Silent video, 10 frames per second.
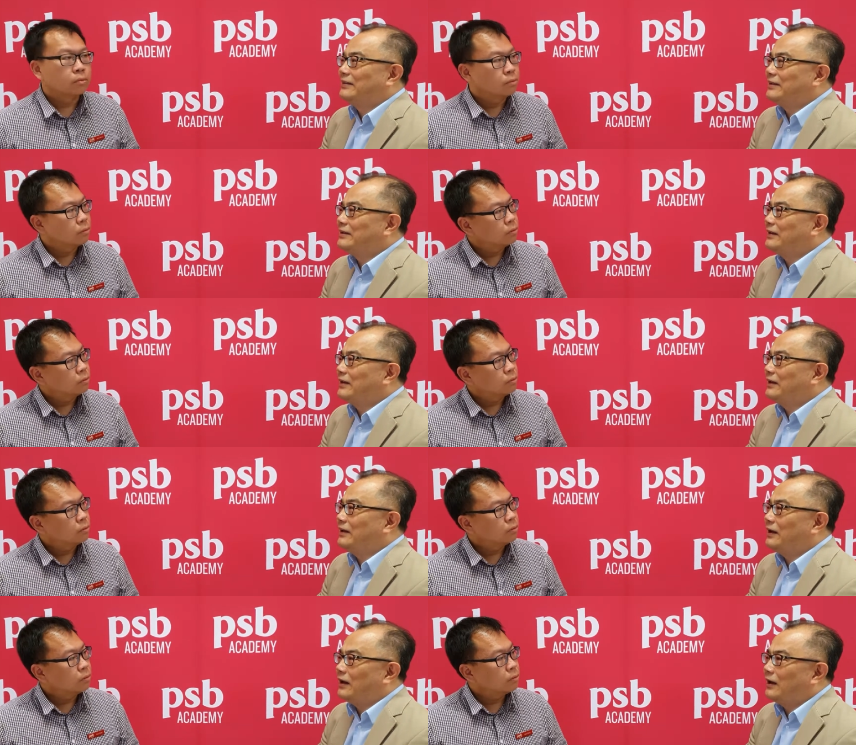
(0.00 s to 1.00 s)
Speaker 1: I think, he,
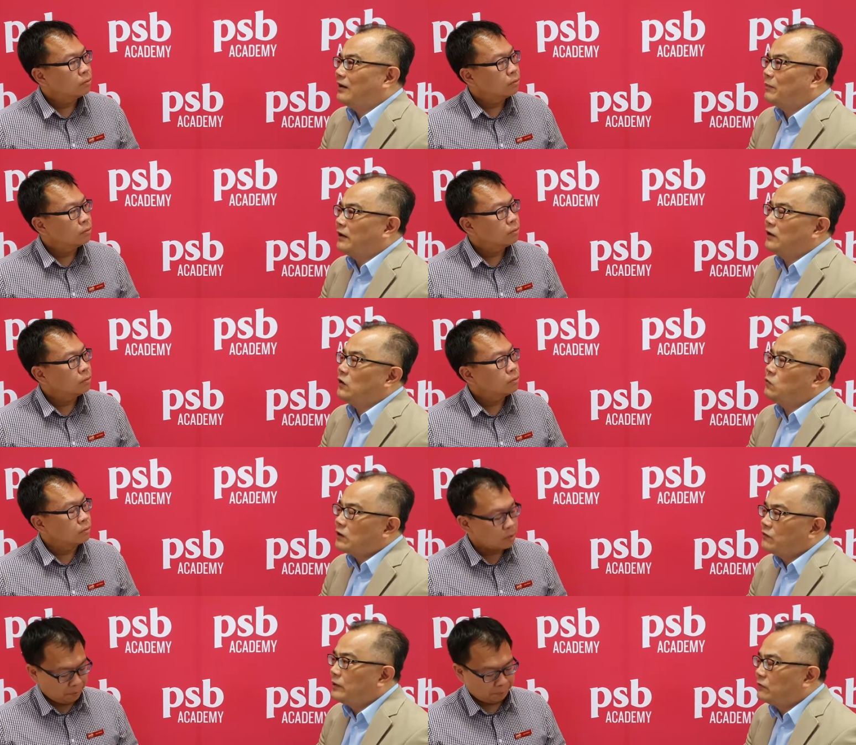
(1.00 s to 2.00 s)
uh, but it
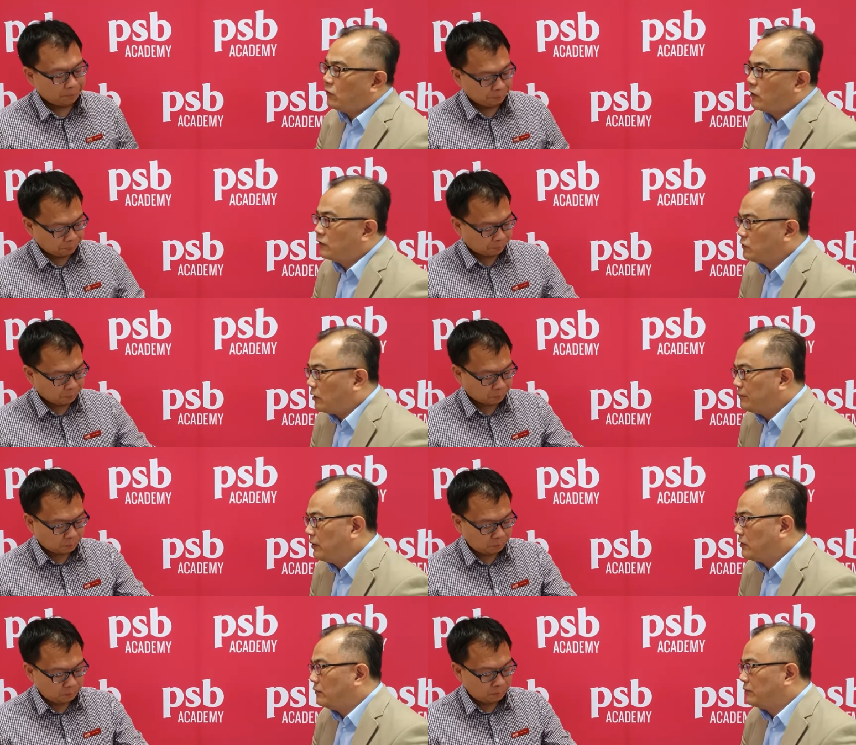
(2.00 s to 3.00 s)
will be for a short
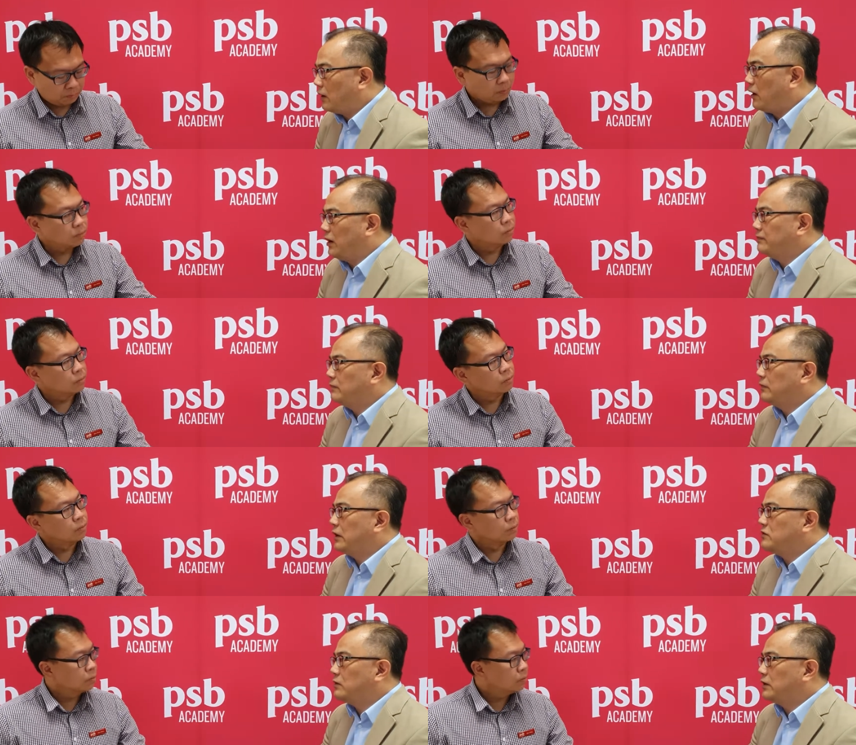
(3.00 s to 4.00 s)
period of time. Mm.
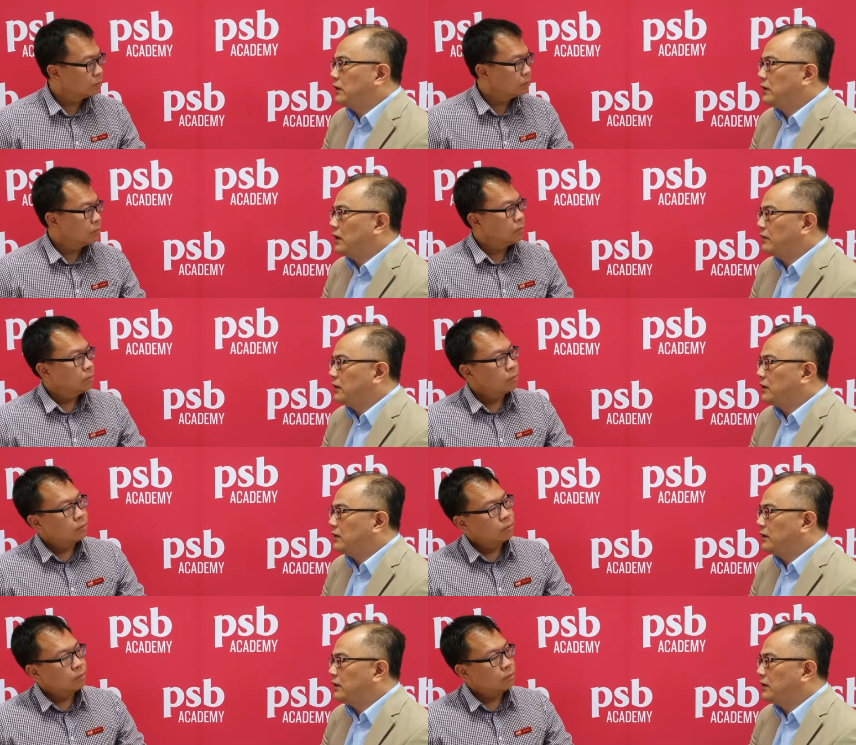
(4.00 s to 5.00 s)
Naturally, I think
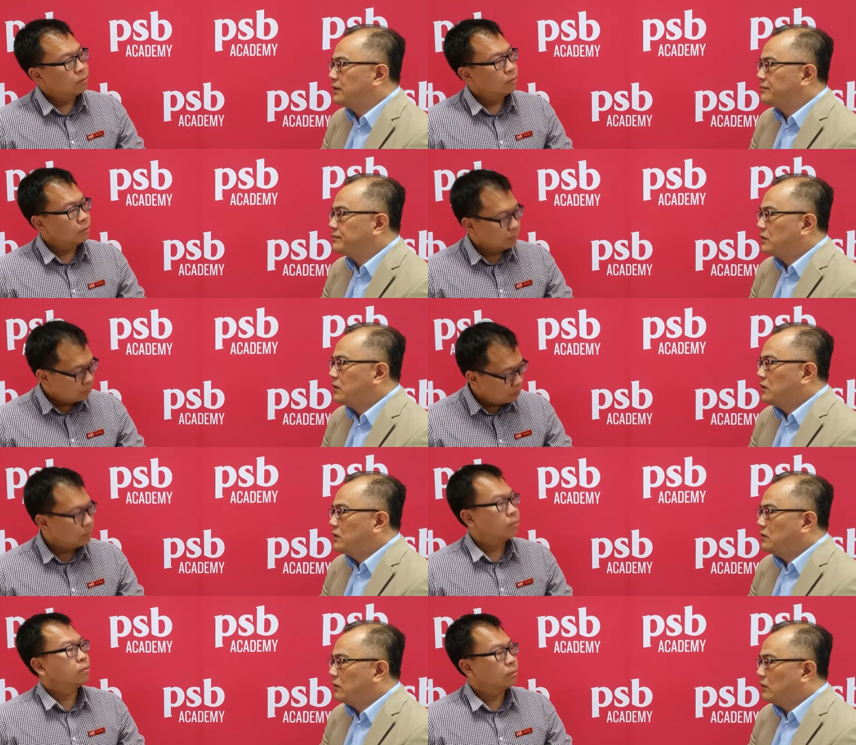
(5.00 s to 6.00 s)
uh,
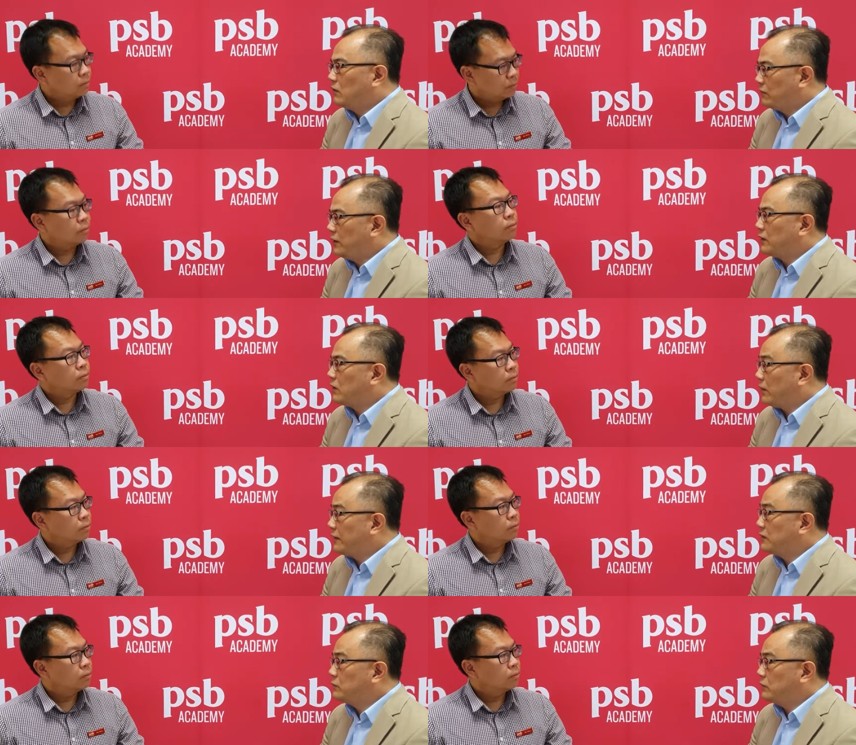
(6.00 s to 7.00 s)
the, hopefully the
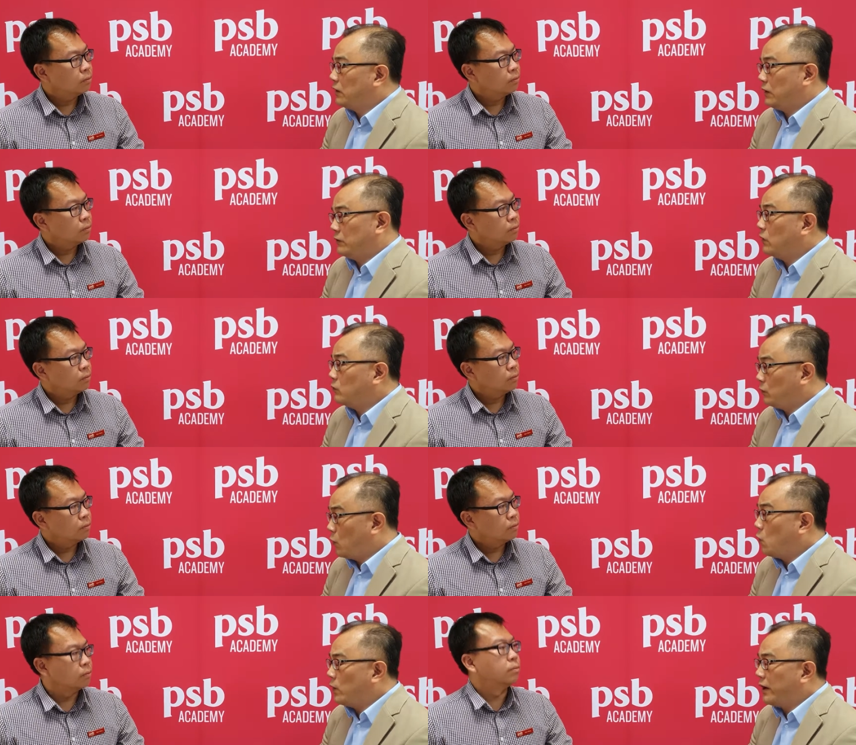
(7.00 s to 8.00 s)
crisis uh, will blow
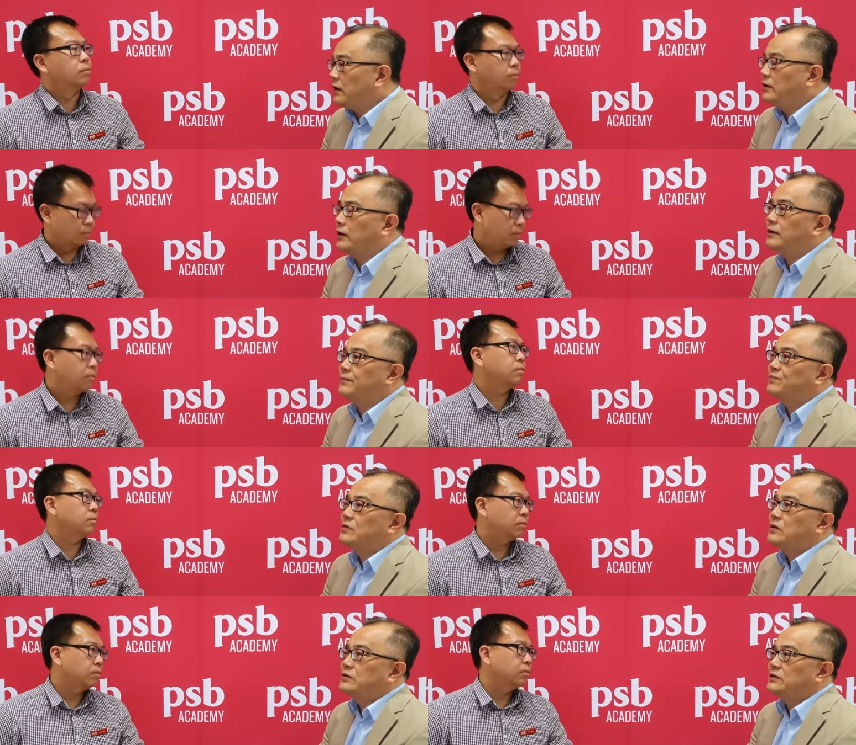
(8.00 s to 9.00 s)
away. Mm. Yeah,
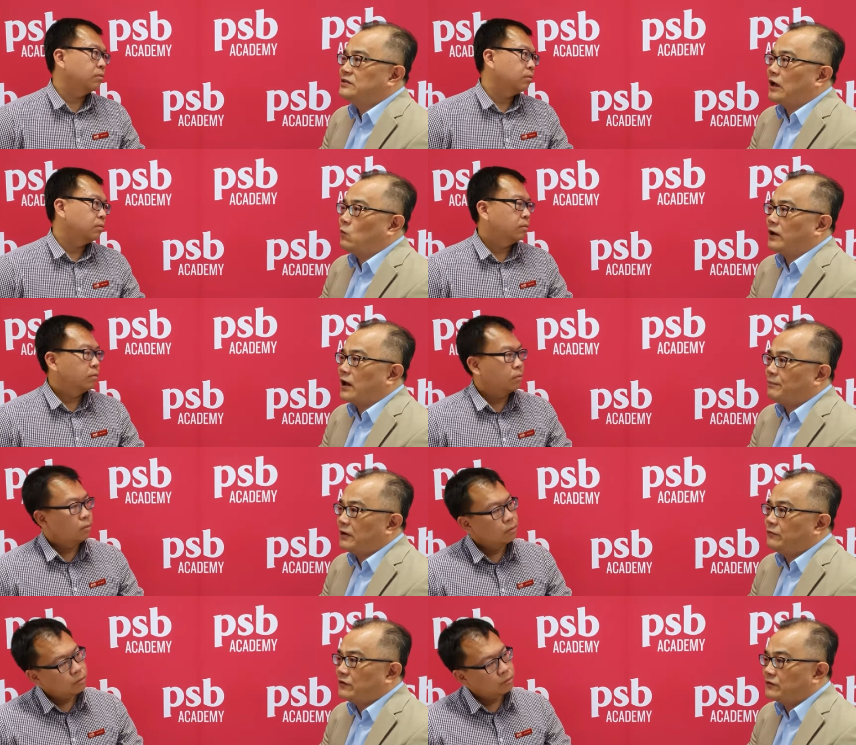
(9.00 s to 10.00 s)
just like what
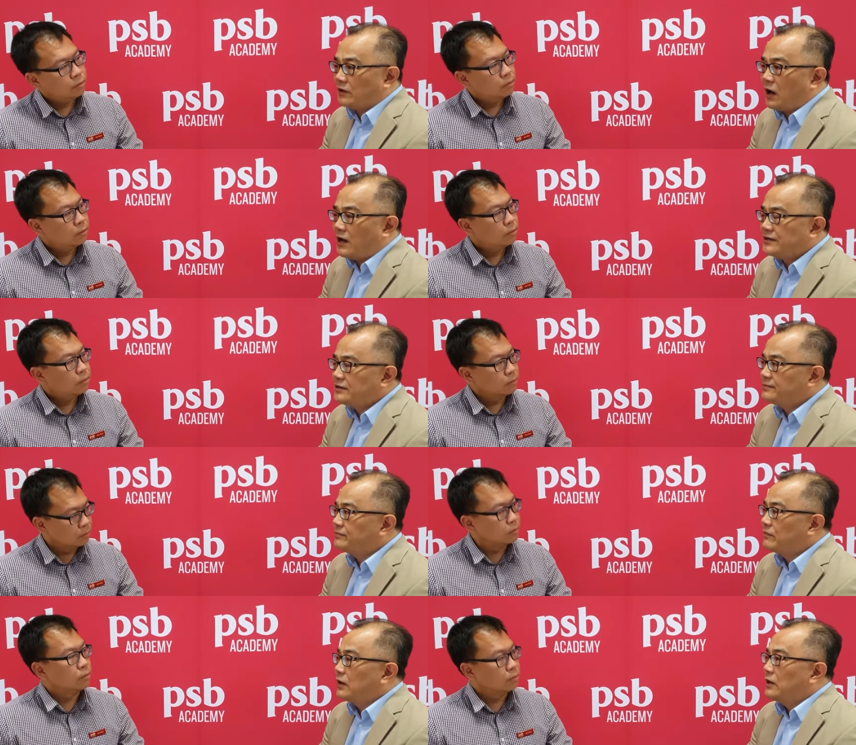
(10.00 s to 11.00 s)
happened with SARS.
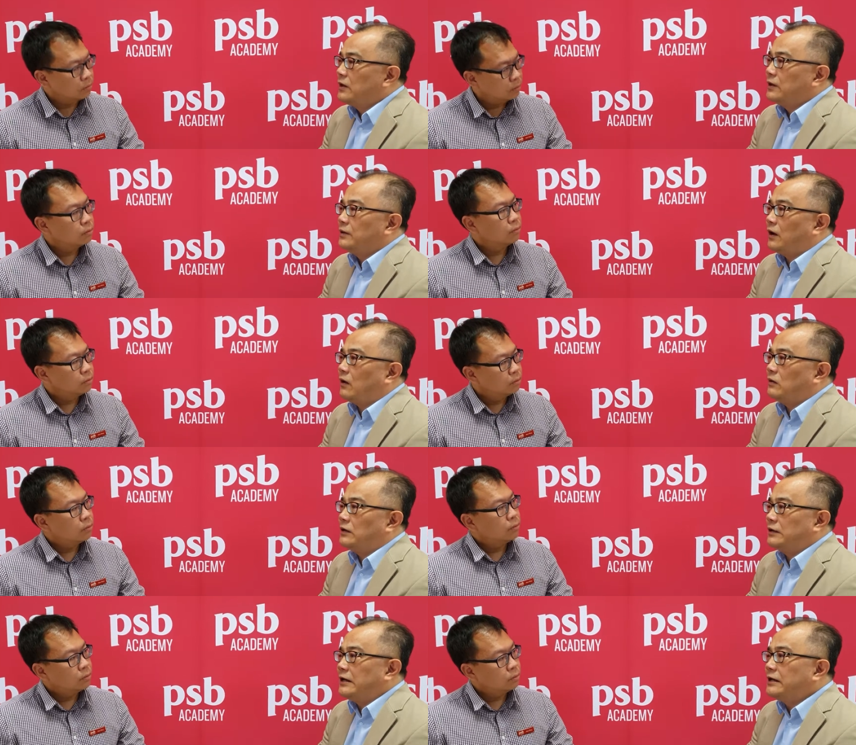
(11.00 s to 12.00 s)
Mm. Now, the
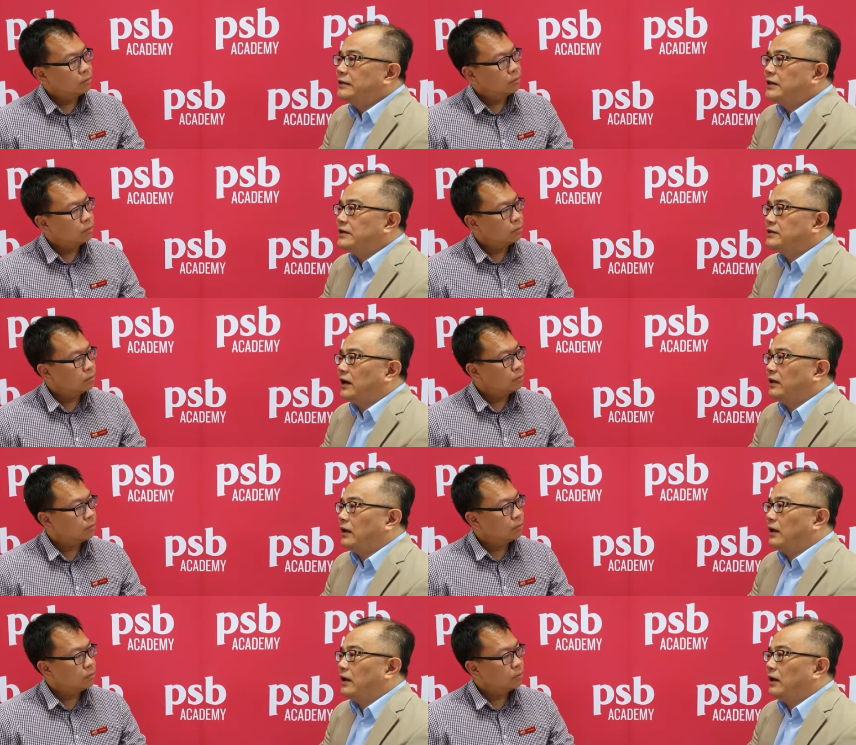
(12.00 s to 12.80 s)
key thing is that